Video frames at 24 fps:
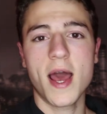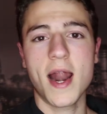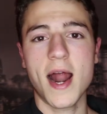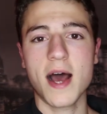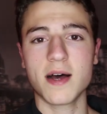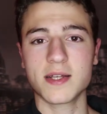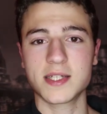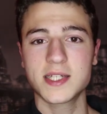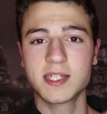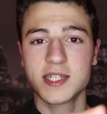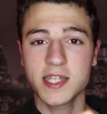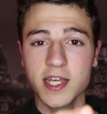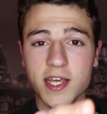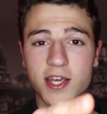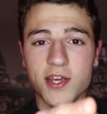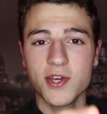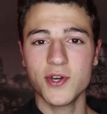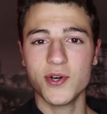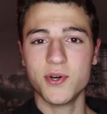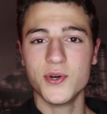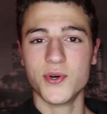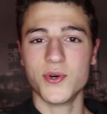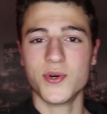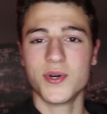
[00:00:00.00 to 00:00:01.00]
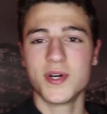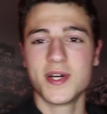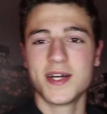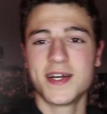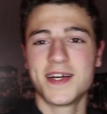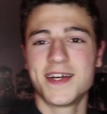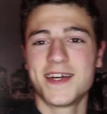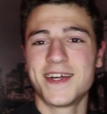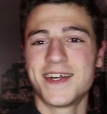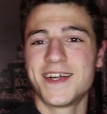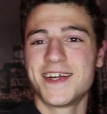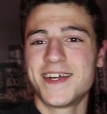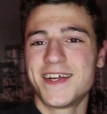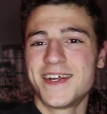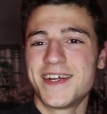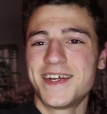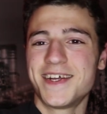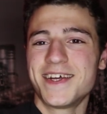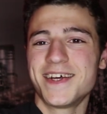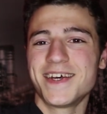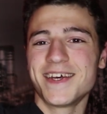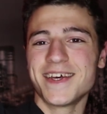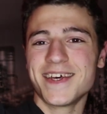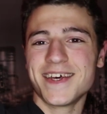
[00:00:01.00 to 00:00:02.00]
and I'll see you
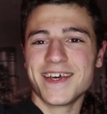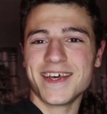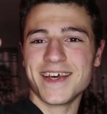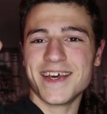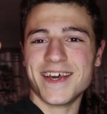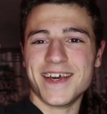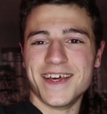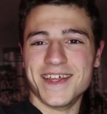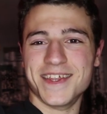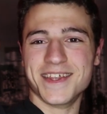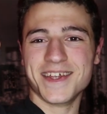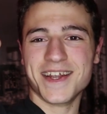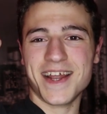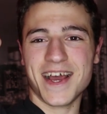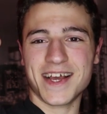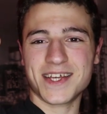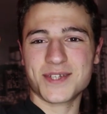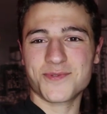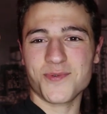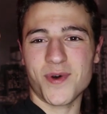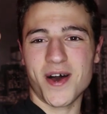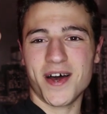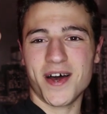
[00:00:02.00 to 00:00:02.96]
in the next